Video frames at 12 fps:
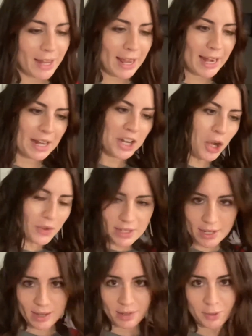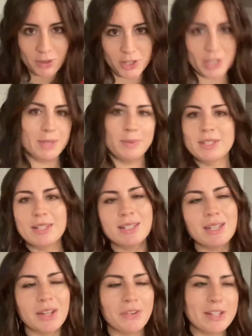And I know it's gonna end up on the Christmas
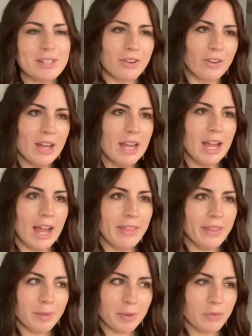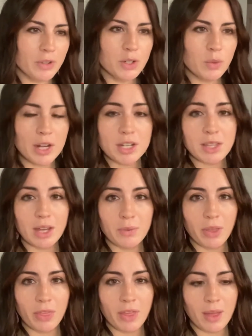list anyway, so I think it'll be fun to watch that
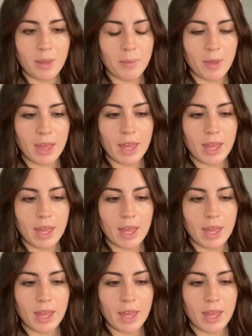with them.